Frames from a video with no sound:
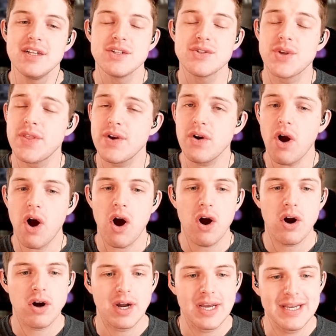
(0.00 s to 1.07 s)
So there
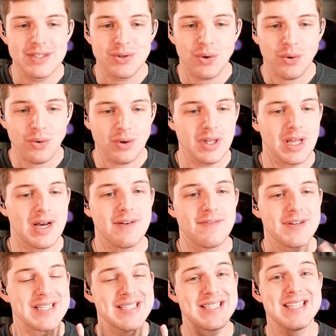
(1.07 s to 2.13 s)
are a total of
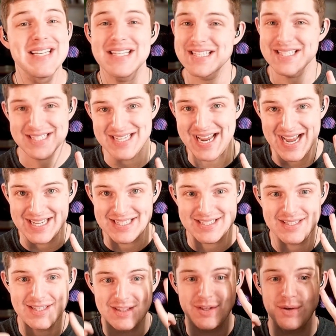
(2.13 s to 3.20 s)
6 stats.